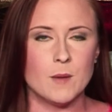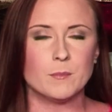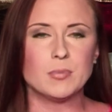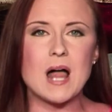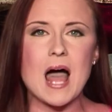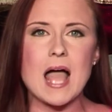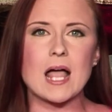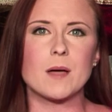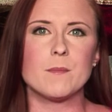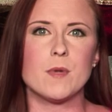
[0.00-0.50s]

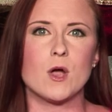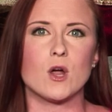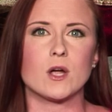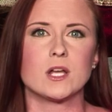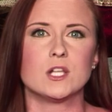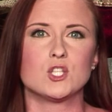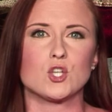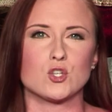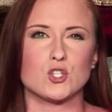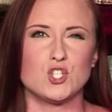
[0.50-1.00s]
Black
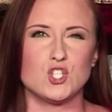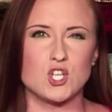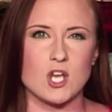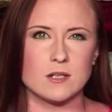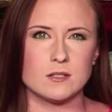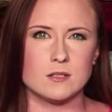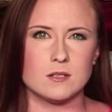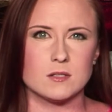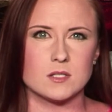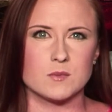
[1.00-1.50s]
Americans are
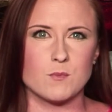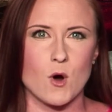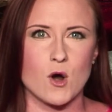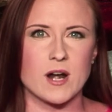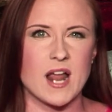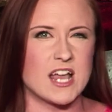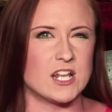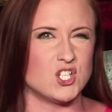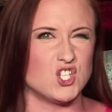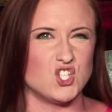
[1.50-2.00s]
just as
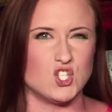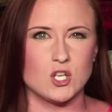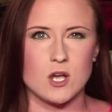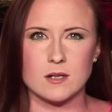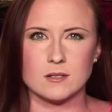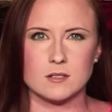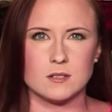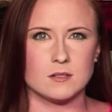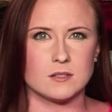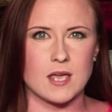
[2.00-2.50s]
smart and
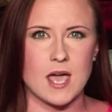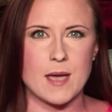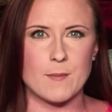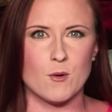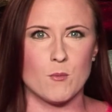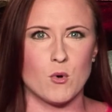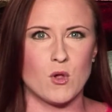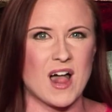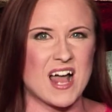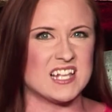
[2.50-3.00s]
just as
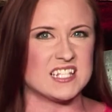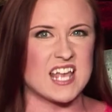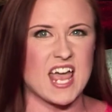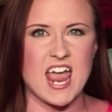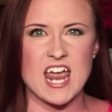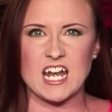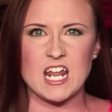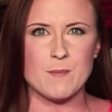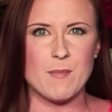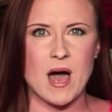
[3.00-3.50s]
capable as
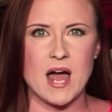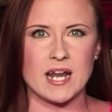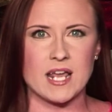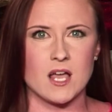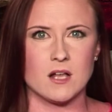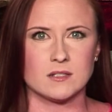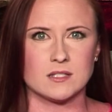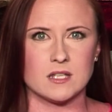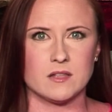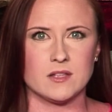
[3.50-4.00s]
anybody
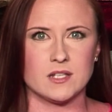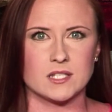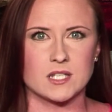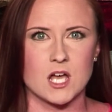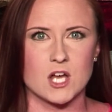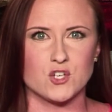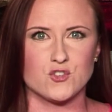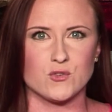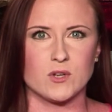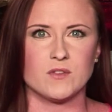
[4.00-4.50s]
else in this
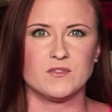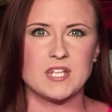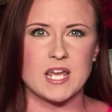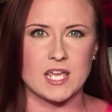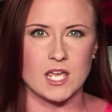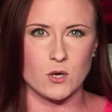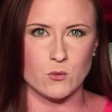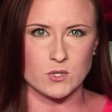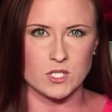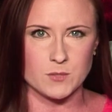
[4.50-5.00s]
country of
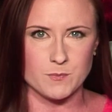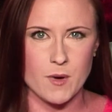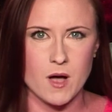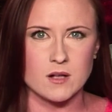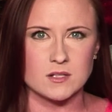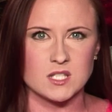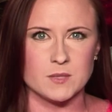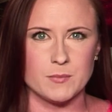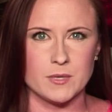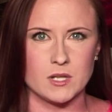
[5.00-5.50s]
taking
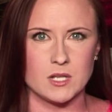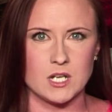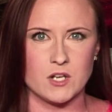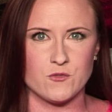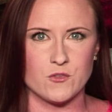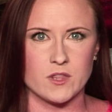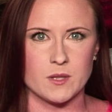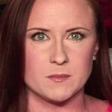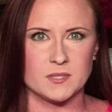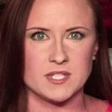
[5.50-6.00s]
responsibility
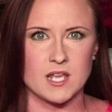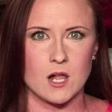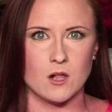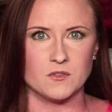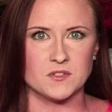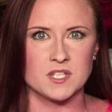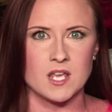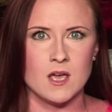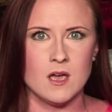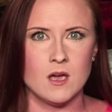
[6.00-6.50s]
for
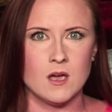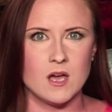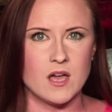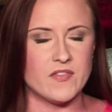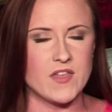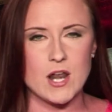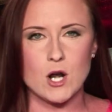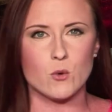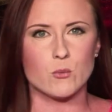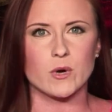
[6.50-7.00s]
themselves,
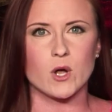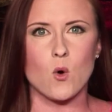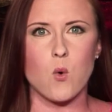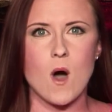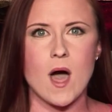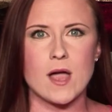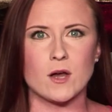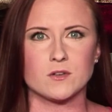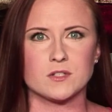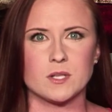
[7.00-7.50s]
and they don't
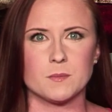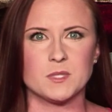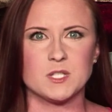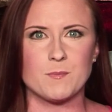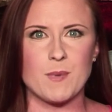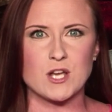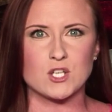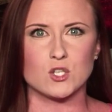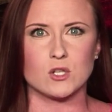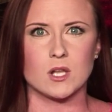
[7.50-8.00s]
require some
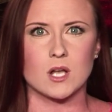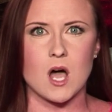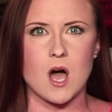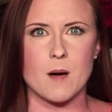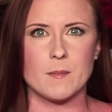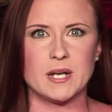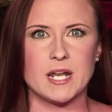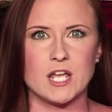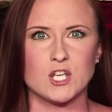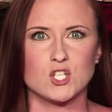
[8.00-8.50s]
special
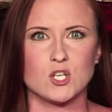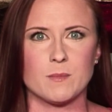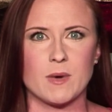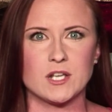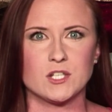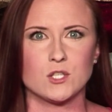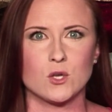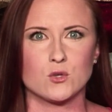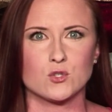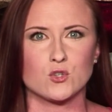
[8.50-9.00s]
accommodation
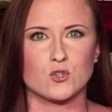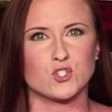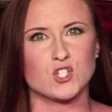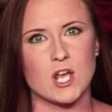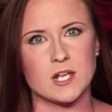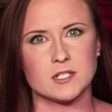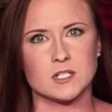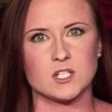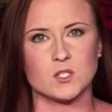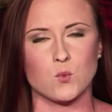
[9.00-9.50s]
by social
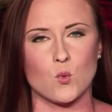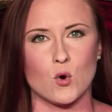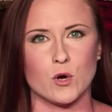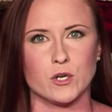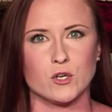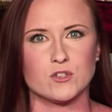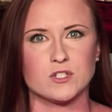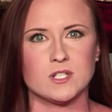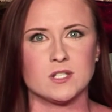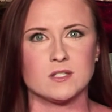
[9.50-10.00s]
justice
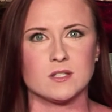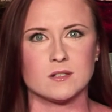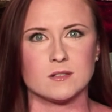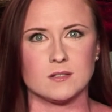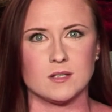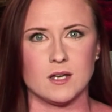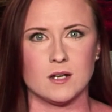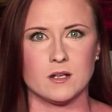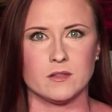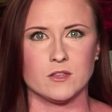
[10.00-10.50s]
warriors to
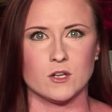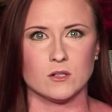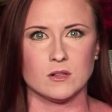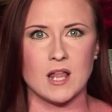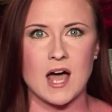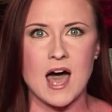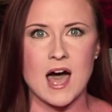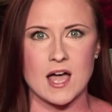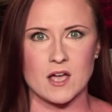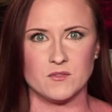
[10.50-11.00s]
succeed in their
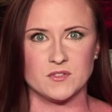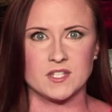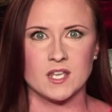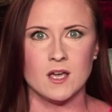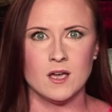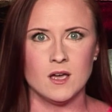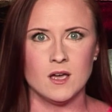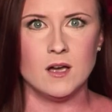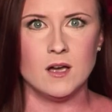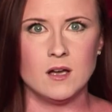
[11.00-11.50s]
lives.
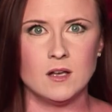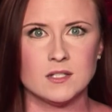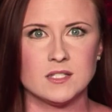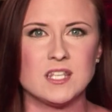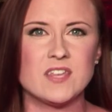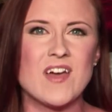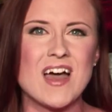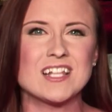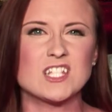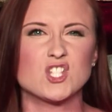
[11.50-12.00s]

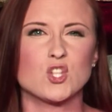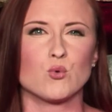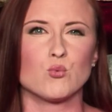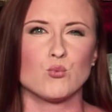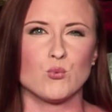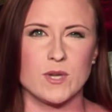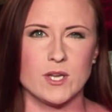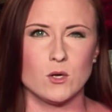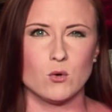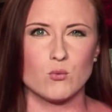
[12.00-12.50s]
See, that's the
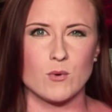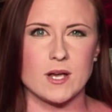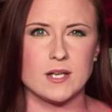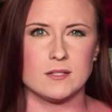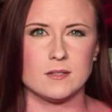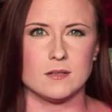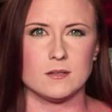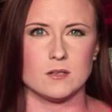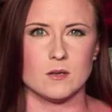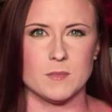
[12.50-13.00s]
real
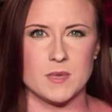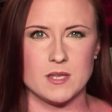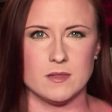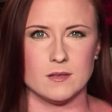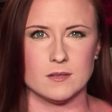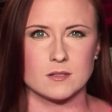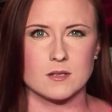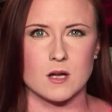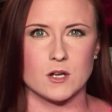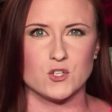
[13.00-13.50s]
racism
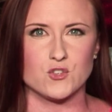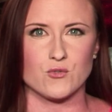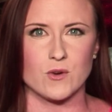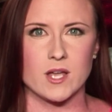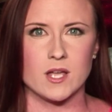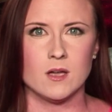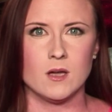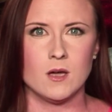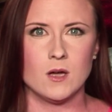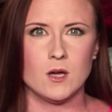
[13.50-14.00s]
in this
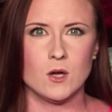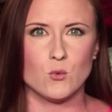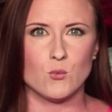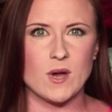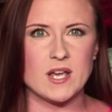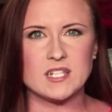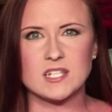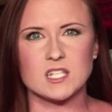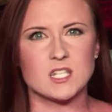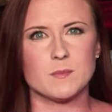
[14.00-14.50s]
country.
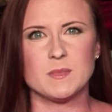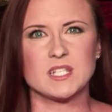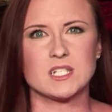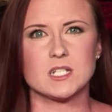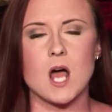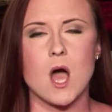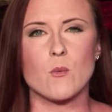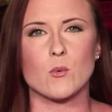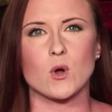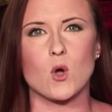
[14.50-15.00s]
Racism is
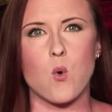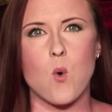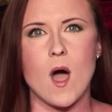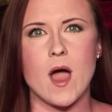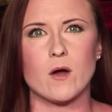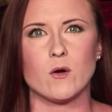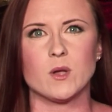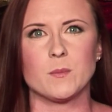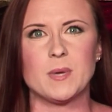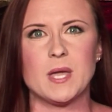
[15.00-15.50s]
not
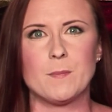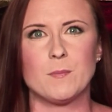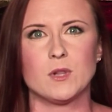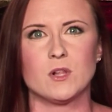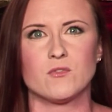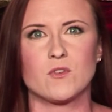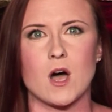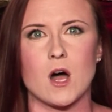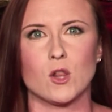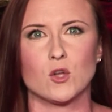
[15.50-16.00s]
requiring people
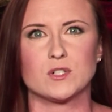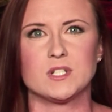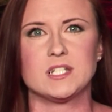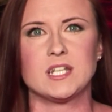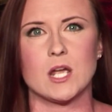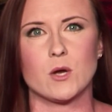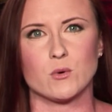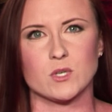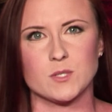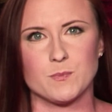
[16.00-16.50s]
of color to
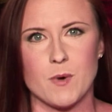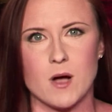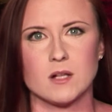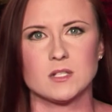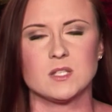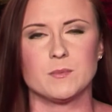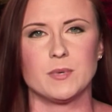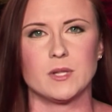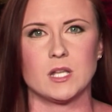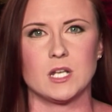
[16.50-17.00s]
take
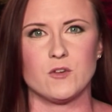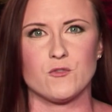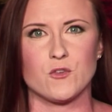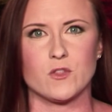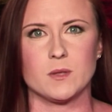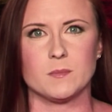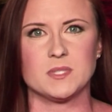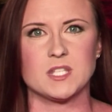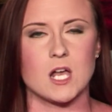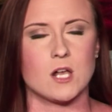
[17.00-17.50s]
responsibility
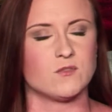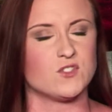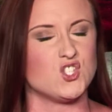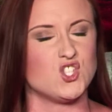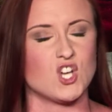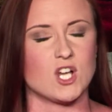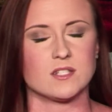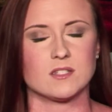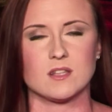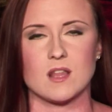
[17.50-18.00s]
for themselves
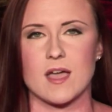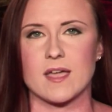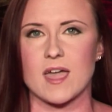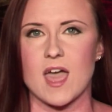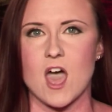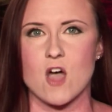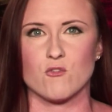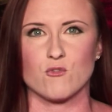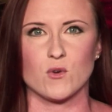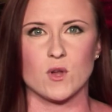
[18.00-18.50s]
just like
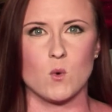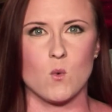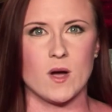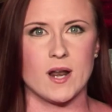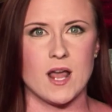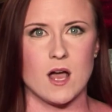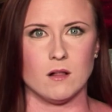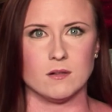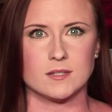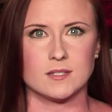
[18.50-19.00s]

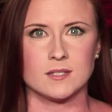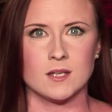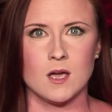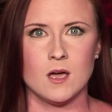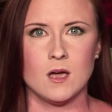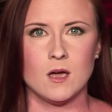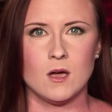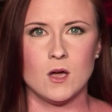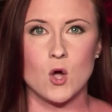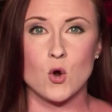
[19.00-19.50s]
everyone else.
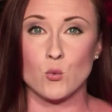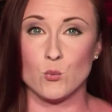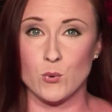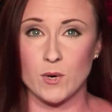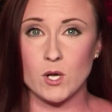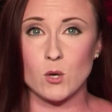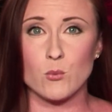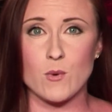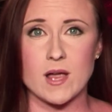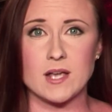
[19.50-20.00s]

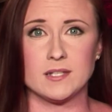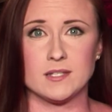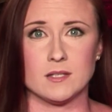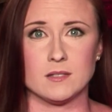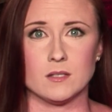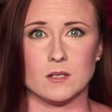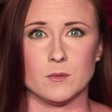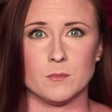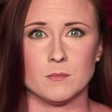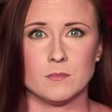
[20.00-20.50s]
Real
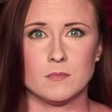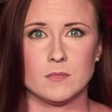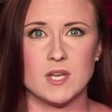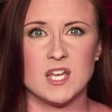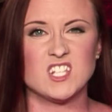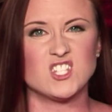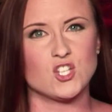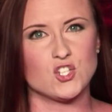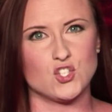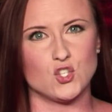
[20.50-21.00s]
racism
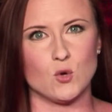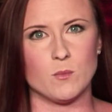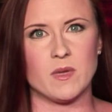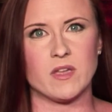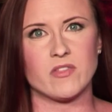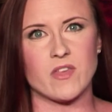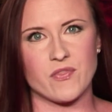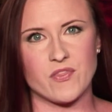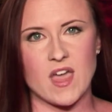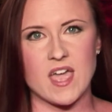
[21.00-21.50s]
is
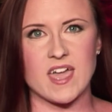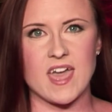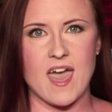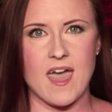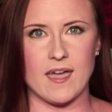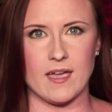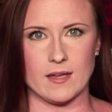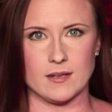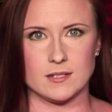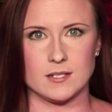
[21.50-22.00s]
assuming that they
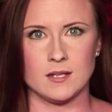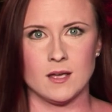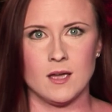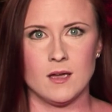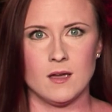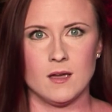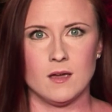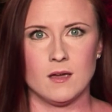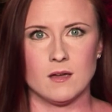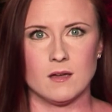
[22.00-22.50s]
can't.
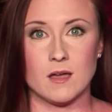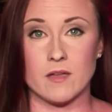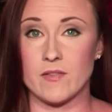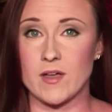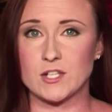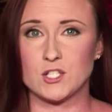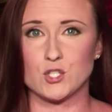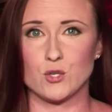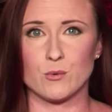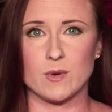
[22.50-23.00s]
And
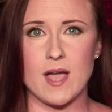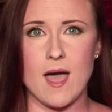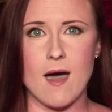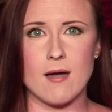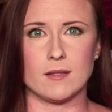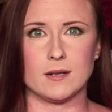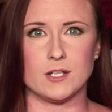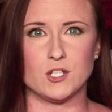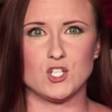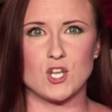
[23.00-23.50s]
that's your
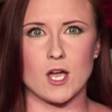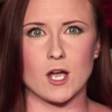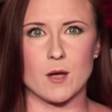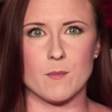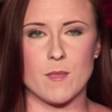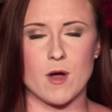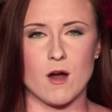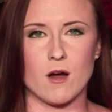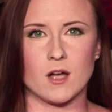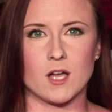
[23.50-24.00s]
reality check,
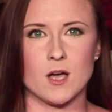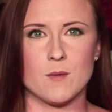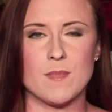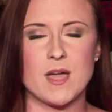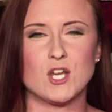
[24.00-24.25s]
America.